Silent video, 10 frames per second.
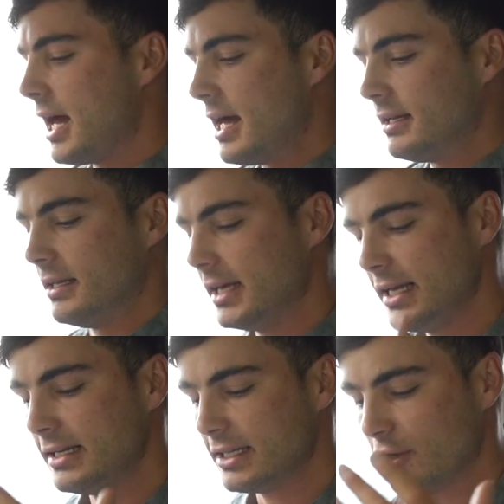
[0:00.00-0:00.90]
and
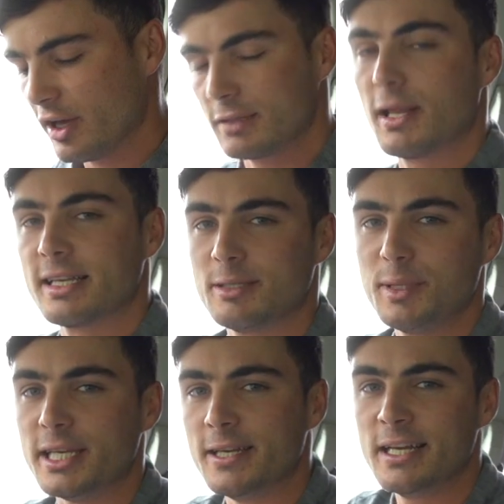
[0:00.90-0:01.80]
it is a nice place to
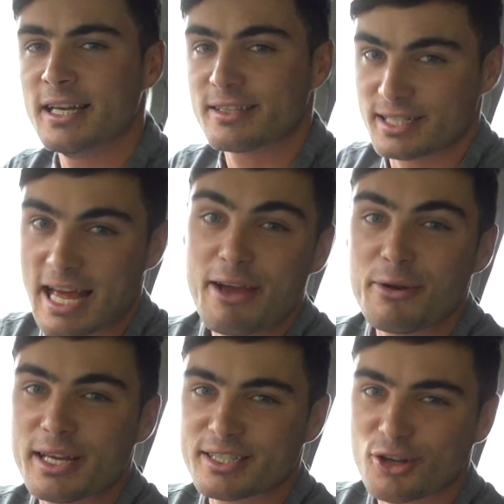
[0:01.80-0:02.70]
be. So
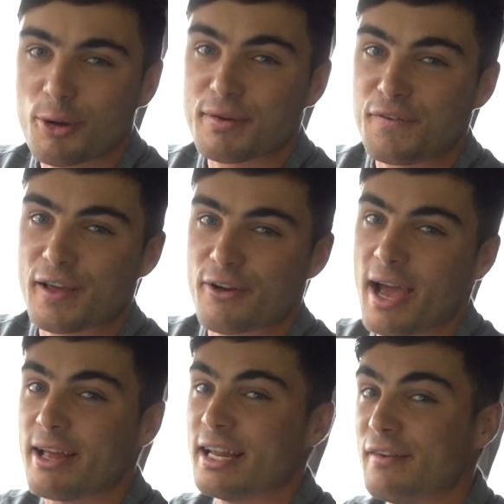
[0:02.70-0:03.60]
now it's time to figure
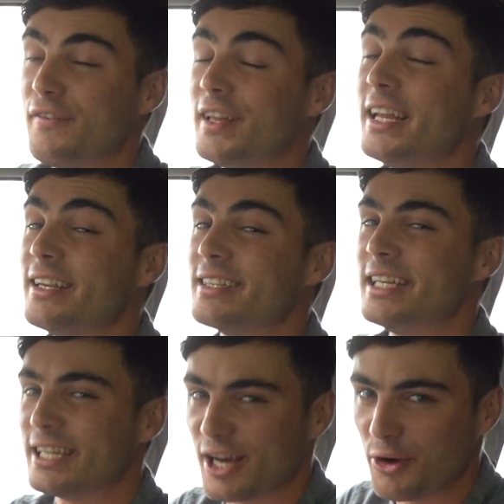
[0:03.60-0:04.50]
out if it is
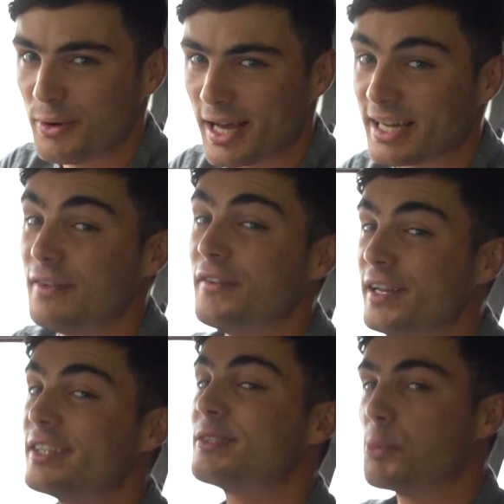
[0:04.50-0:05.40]
eco and if it
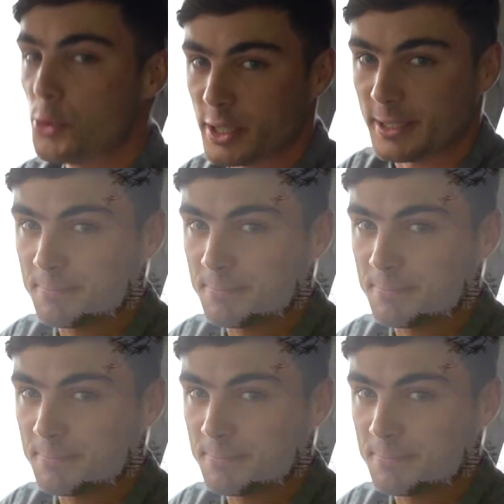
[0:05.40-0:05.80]
is sporty.